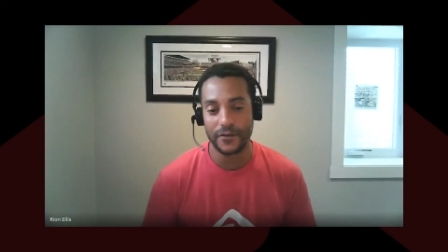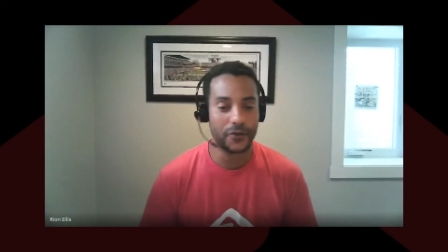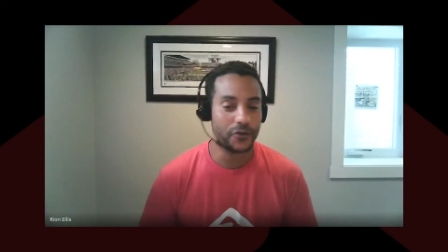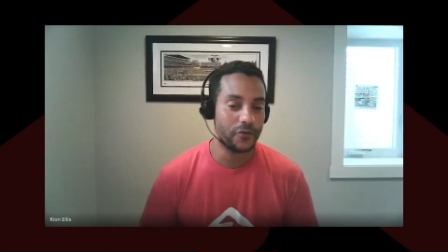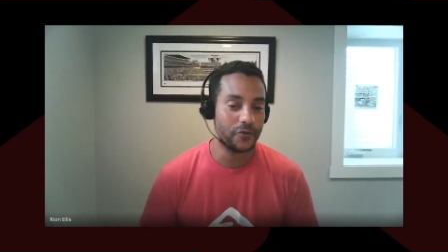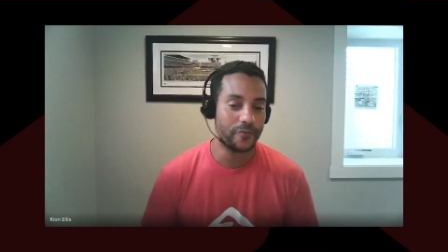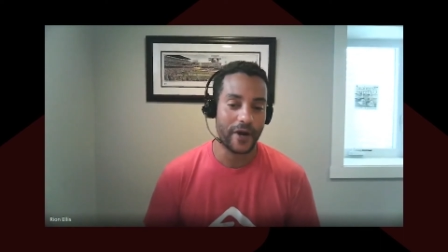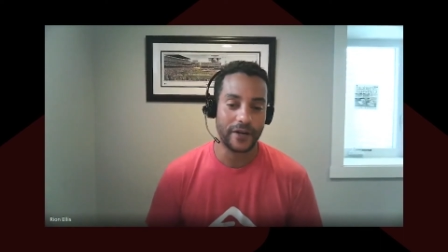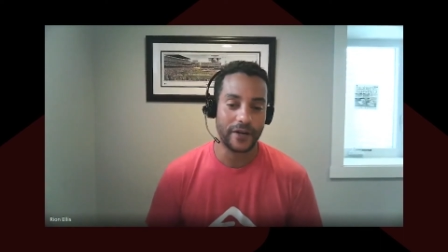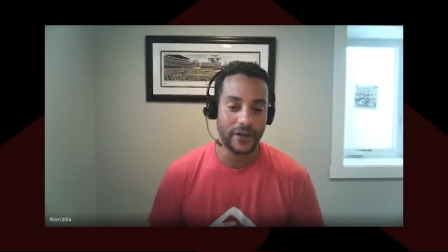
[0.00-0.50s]

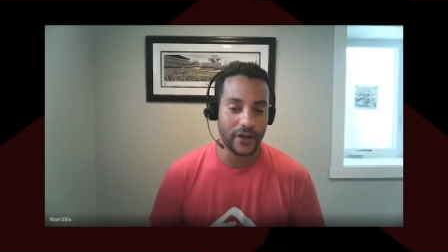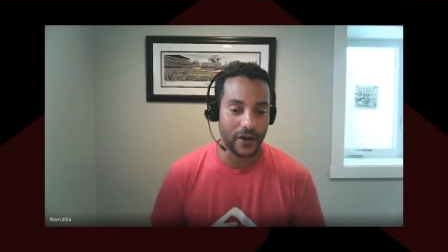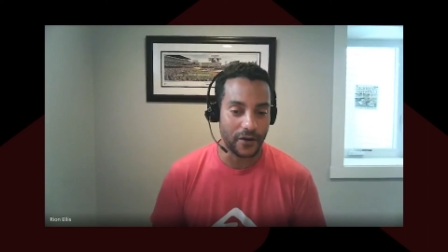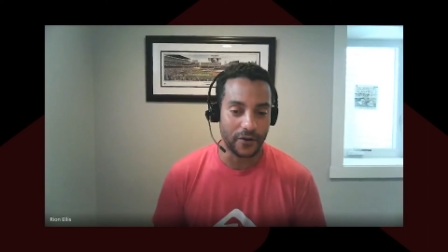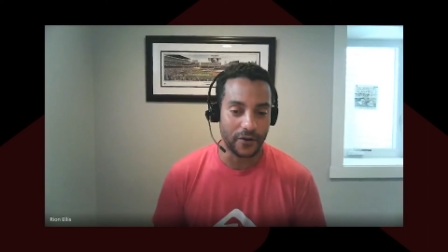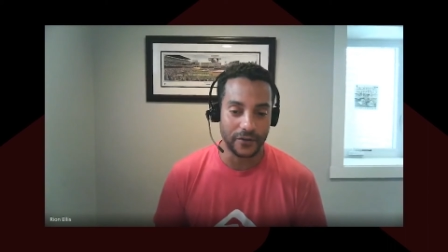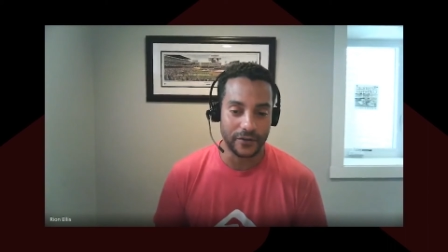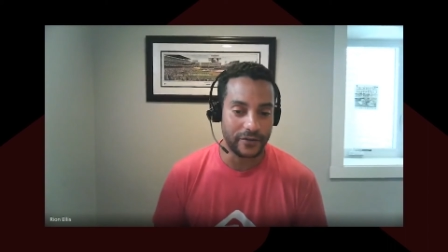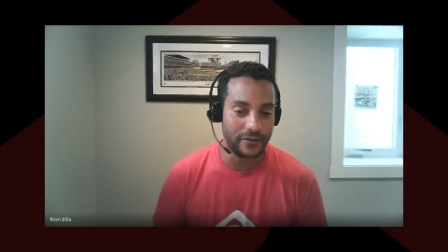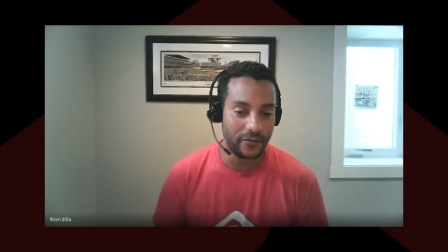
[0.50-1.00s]
coupon
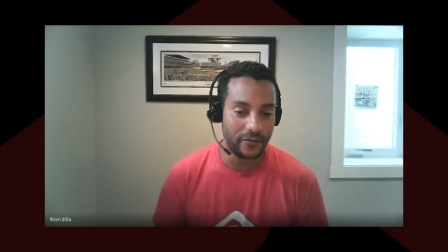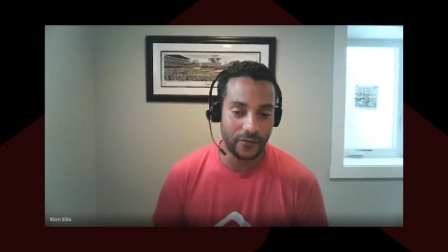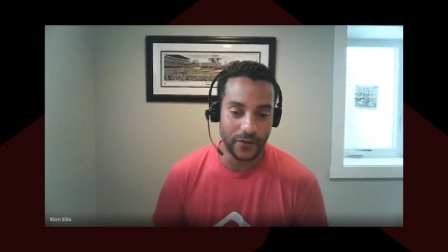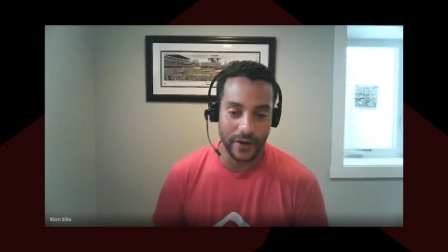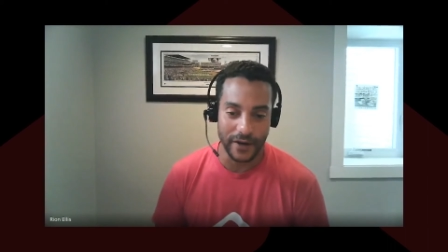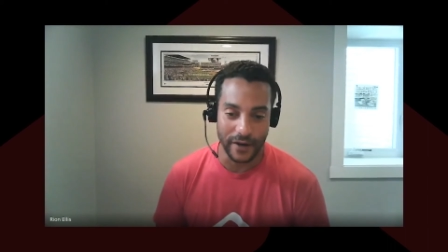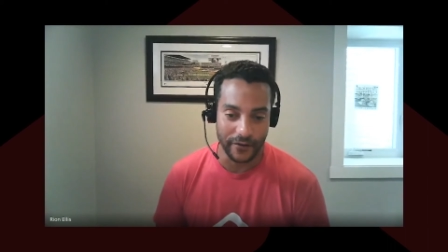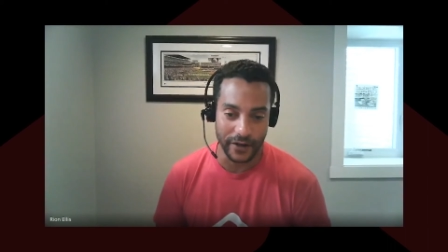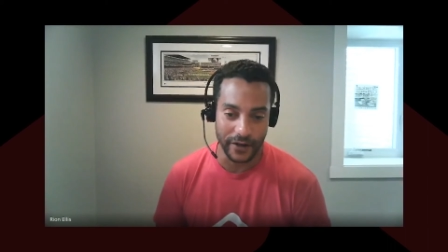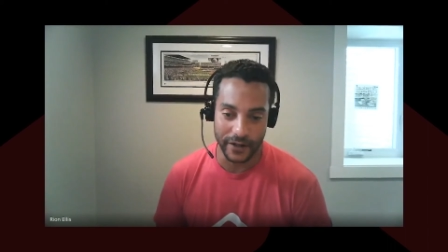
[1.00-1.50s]
code,
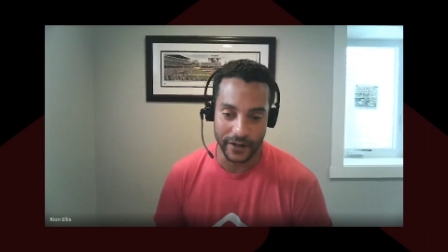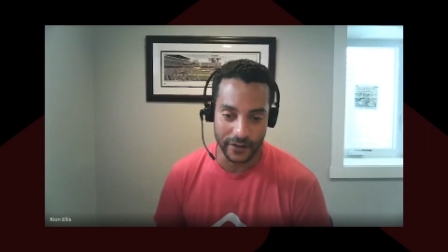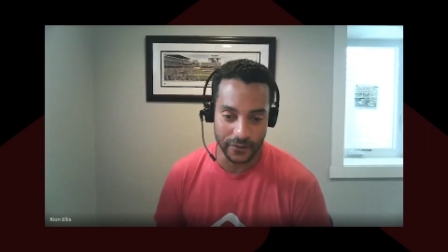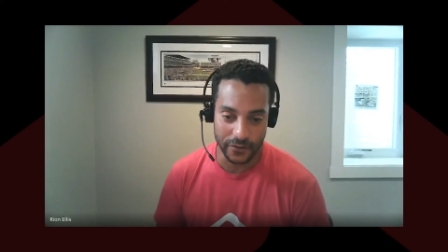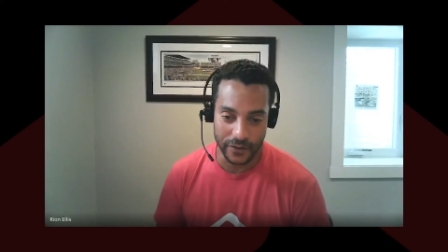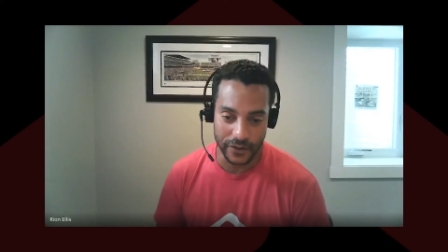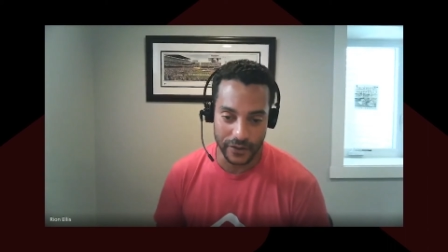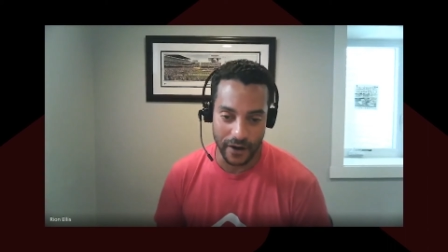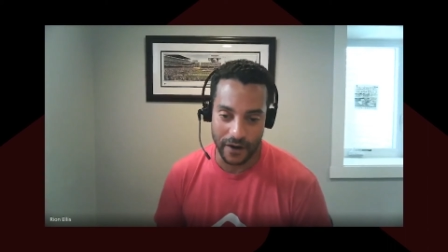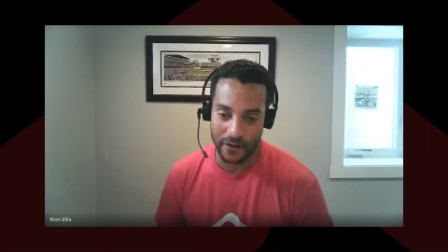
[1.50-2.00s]
whatever deals,
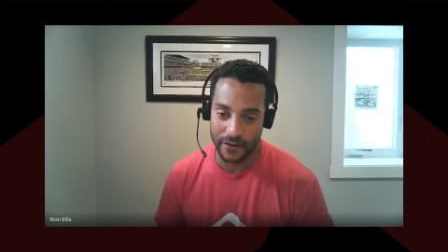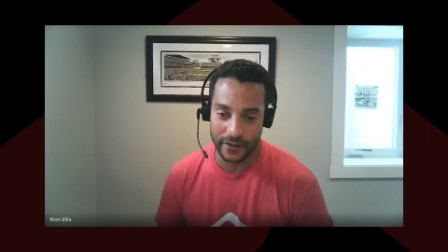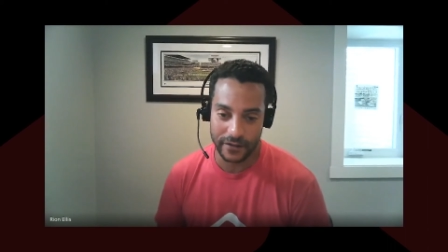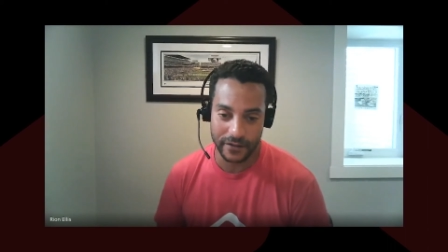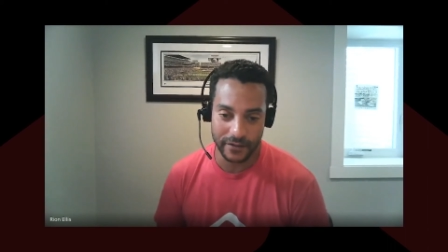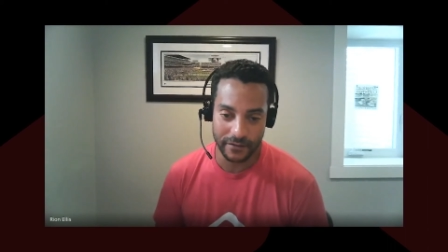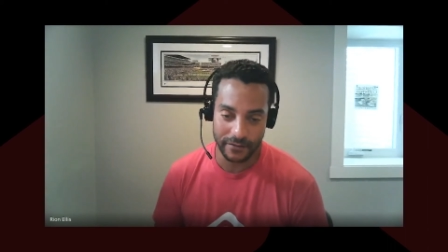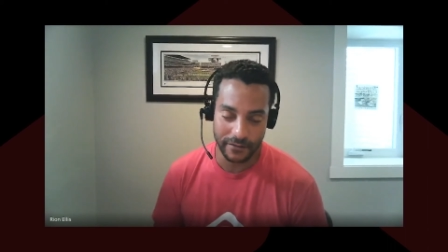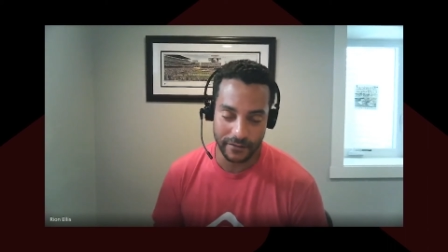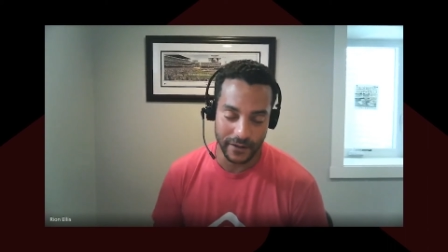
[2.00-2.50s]
which are
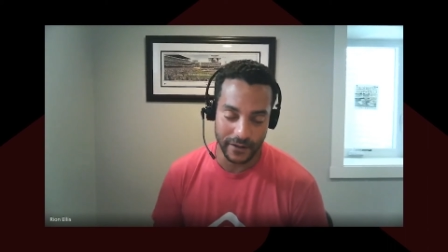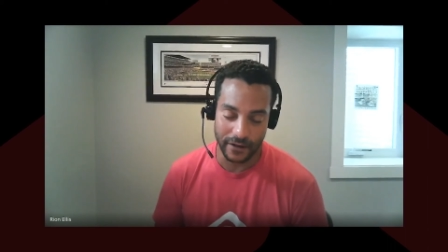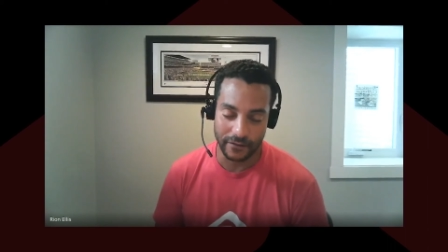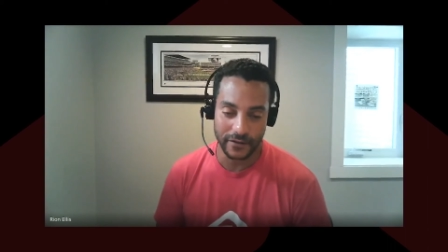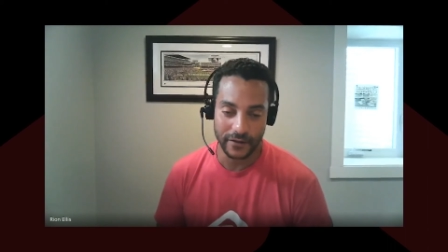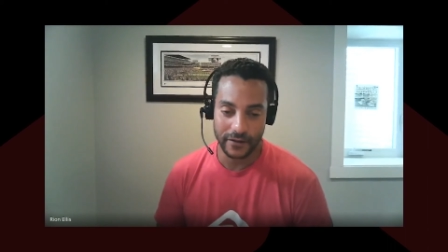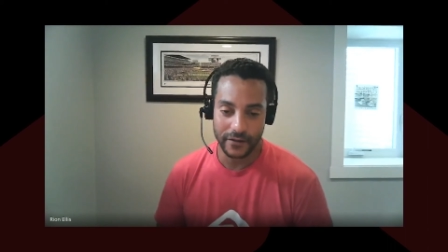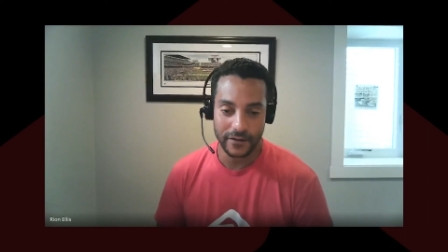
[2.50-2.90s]
always, you know,